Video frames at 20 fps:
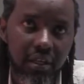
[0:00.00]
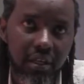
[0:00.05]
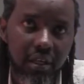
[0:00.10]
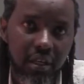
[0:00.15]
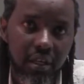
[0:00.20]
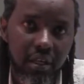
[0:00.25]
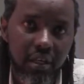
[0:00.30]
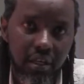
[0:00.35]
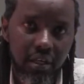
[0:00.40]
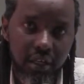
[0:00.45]

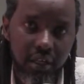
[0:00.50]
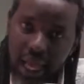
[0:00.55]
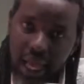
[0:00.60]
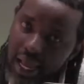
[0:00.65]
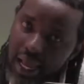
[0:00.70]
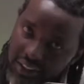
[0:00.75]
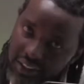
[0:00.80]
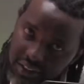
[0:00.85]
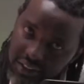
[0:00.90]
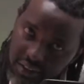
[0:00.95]
girls,
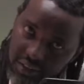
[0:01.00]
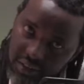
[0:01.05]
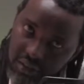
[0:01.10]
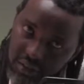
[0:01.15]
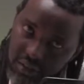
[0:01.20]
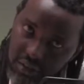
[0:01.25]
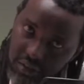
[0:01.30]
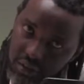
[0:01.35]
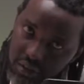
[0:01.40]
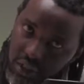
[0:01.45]

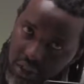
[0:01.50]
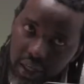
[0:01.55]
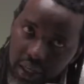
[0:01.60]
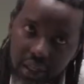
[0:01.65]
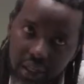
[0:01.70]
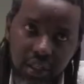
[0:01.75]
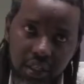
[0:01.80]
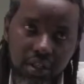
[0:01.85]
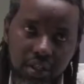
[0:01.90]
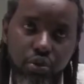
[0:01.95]
okay, so
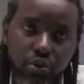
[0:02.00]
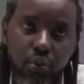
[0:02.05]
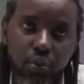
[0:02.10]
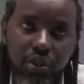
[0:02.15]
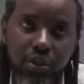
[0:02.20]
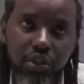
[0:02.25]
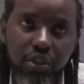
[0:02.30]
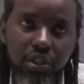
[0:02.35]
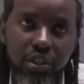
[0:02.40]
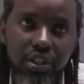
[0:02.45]
what you need
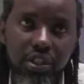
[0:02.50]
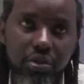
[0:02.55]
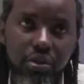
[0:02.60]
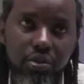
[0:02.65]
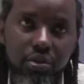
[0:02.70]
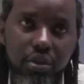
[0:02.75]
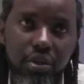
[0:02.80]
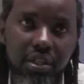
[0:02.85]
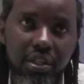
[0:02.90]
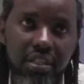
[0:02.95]
to do is
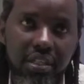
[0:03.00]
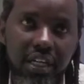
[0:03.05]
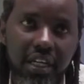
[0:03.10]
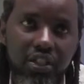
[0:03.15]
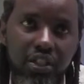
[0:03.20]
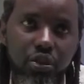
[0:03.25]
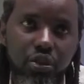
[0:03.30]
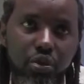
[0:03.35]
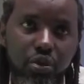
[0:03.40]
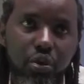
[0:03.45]
that you know
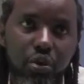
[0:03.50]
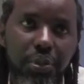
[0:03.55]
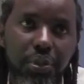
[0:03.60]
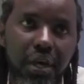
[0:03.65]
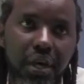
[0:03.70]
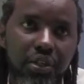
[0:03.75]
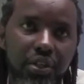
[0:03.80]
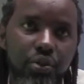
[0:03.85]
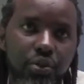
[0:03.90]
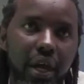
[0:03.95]
that your
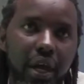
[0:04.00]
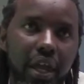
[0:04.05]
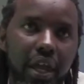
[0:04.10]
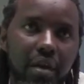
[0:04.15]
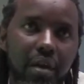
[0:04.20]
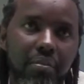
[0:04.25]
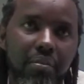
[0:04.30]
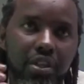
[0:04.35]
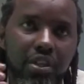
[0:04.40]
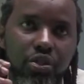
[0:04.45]
aim is
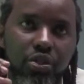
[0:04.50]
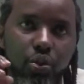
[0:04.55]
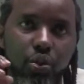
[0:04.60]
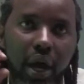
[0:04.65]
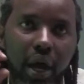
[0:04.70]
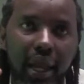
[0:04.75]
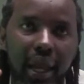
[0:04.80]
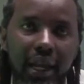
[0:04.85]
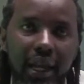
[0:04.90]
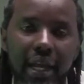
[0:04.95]
to
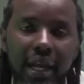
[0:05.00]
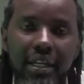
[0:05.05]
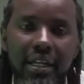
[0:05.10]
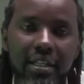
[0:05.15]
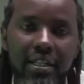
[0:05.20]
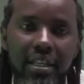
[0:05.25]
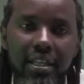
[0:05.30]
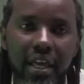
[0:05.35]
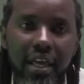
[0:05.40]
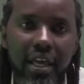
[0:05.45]
highlight
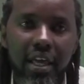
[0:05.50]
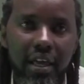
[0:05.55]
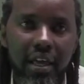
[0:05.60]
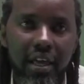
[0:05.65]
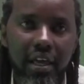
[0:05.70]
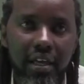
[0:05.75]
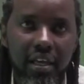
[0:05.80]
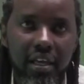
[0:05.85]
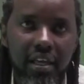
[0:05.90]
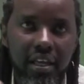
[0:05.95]

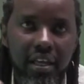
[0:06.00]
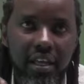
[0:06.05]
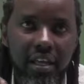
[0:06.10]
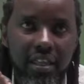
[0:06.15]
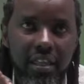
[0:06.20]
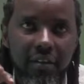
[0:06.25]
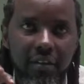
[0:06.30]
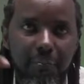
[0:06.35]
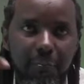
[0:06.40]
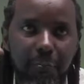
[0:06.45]
the
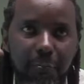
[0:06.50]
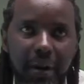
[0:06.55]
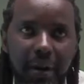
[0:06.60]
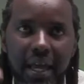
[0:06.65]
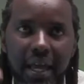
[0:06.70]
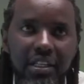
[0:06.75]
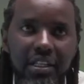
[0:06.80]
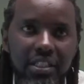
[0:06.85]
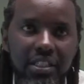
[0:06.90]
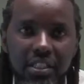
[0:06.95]
plight
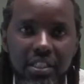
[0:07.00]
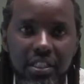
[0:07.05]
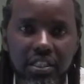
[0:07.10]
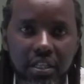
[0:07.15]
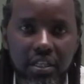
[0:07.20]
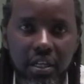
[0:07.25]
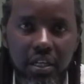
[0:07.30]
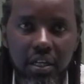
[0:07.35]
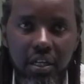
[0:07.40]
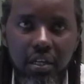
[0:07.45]

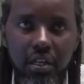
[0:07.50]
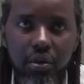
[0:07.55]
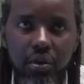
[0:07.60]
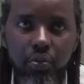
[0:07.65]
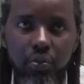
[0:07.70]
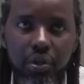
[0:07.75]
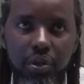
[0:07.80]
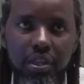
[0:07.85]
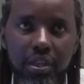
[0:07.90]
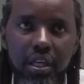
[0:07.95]

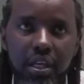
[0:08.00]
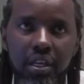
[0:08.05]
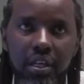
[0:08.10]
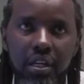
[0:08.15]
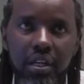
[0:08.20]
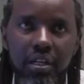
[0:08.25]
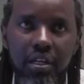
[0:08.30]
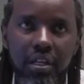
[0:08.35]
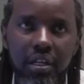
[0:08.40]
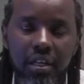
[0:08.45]
within
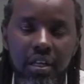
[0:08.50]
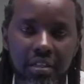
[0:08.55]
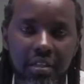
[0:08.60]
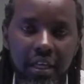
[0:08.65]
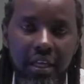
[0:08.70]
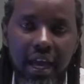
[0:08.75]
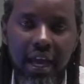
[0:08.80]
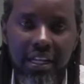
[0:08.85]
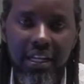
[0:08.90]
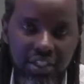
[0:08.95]
the girl
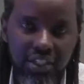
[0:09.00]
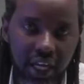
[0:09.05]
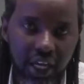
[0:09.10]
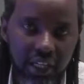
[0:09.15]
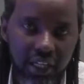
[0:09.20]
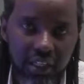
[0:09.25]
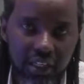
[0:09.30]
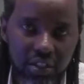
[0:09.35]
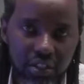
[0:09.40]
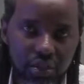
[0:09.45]
child.
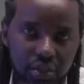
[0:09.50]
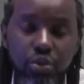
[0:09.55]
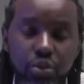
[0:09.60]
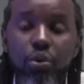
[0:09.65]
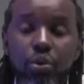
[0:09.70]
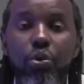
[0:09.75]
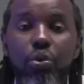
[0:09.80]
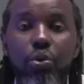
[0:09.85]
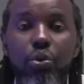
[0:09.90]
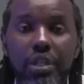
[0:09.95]
So
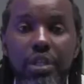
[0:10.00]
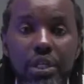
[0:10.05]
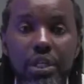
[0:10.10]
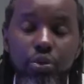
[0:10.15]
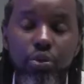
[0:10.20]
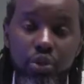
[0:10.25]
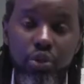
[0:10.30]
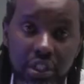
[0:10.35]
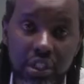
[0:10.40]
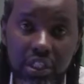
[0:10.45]
that's what you need
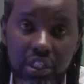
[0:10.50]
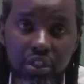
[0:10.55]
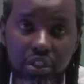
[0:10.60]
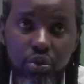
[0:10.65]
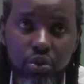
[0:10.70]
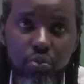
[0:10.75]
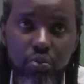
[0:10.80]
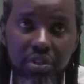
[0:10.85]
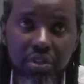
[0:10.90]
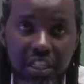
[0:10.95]
to do.
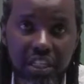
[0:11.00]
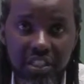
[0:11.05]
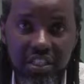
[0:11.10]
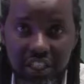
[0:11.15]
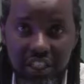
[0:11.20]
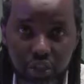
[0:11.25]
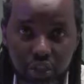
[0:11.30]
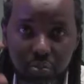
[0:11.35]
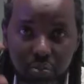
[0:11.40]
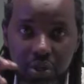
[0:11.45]
That needs to be
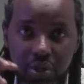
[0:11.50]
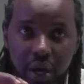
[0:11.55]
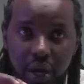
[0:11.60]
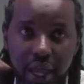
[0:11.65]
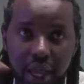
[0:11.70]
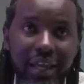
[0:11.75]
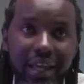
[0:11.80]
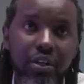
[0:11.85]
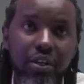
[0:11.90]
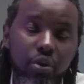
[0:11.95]
your end
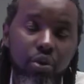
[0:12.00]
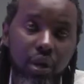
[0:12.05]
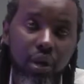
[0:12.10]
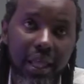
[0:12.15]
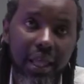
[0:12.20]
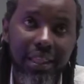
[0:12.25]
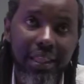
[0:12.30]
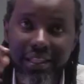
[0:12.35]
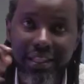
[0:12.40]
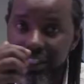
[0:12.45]
goal, and that
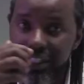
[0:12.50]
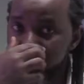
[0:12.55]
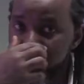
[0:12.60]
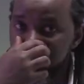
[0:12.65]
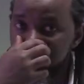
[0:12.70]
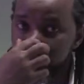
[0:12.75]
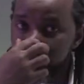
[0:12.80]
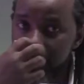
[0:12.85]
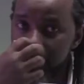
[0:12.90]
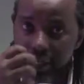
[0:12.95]
needs to be
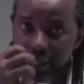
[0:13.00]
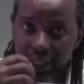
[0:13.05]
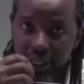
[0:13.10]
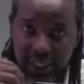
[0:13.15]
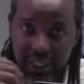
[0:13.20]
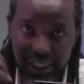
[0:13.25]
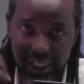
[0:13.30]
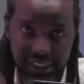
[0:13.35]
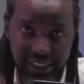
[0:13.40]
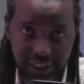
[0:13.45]
the
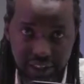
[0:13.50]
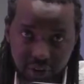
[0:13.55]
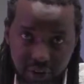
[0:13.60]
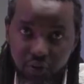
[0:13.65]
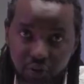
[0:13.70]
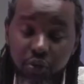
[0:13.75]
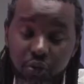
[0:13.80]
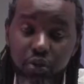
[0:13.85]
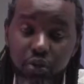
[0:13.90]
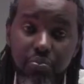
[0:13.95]
driving force
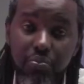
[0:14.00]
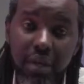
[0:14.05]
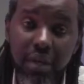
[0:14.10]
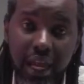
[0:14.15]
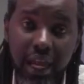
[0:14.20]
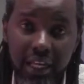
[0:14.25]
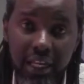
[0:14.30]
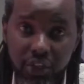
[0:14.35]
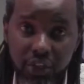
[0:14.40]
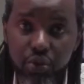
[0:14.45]
behind you
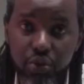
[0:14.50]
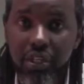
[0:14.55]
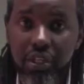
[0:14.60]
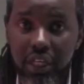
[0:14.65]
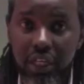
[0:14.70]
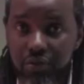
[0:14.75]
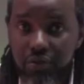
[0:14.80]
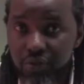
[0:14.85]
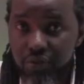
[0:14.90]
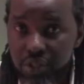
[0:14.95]
taking videos.